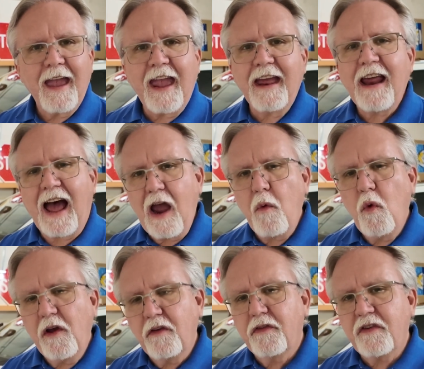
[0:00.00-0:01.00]
And I
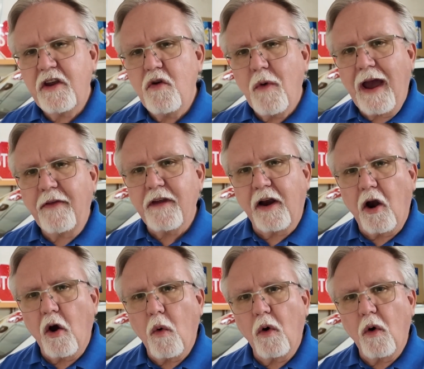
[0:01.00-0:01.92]
will see you out there